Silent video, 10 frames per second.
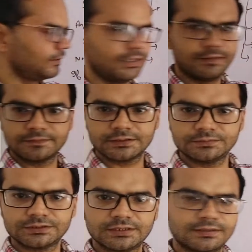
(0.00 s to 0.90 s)
F
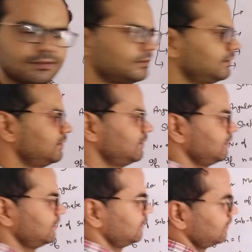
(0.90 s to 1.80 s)
subshell.
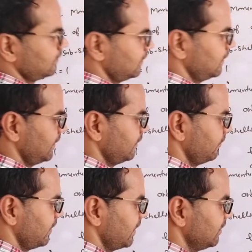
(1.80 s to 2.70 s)
And if
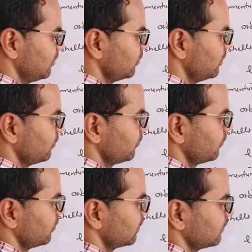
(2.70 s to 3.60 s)
L equal to
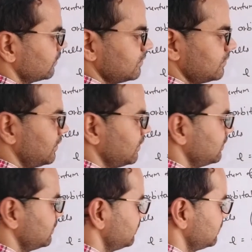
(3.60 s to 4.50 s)
4,
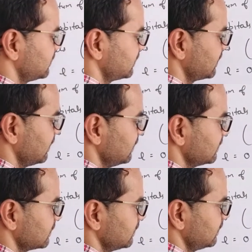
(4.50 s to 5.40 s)
shell is
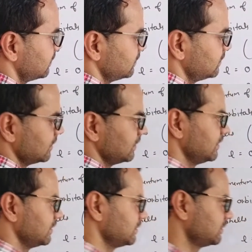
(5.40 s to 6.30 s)
G
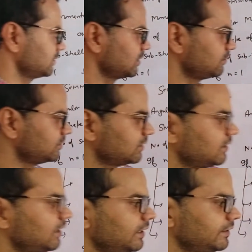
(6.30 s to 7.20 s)
subshell,
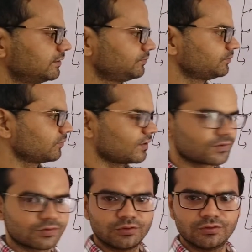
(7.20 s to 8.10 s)
and
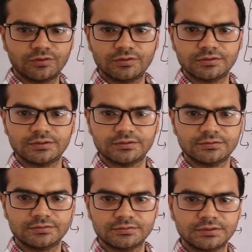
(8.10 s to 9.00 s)
so on.
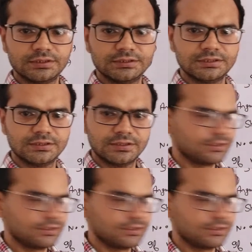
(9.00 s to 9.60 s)
Is it?